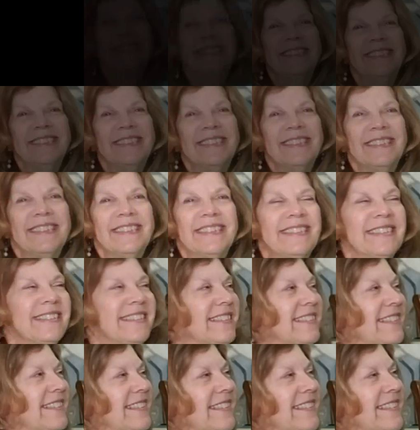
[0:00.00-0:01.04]

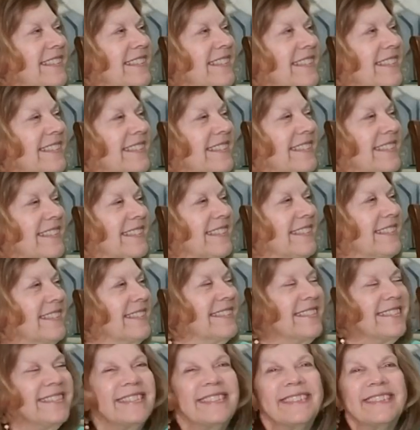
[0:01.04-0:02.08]

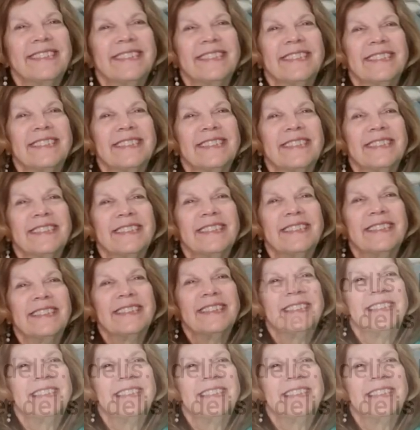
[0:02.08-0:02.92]
This person isn't speaking.